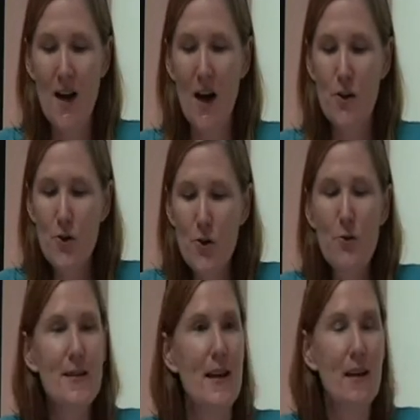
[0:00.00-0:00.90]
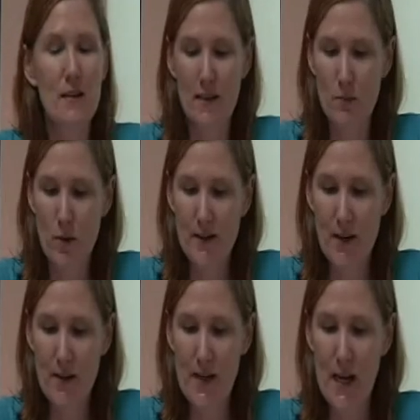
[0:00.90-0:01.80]
a new Senegalese
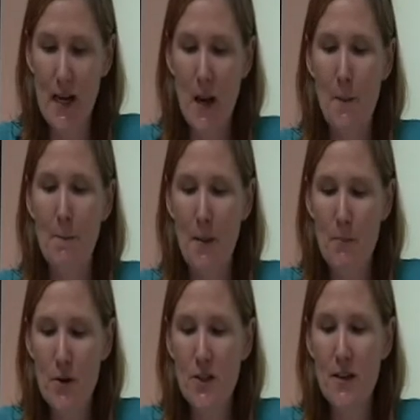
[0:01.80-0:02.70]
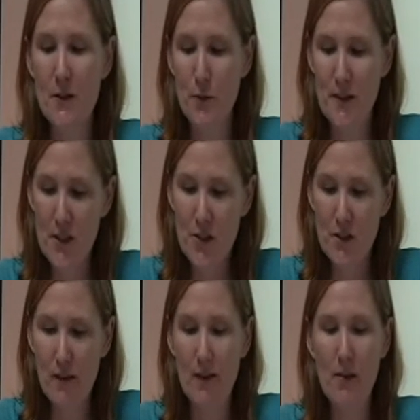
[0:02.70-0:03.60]
modernity by merging the
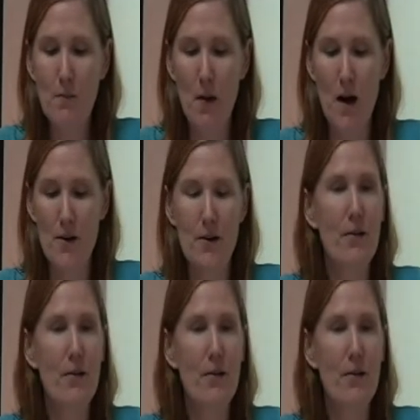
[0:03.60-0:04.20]
traditional and the modern,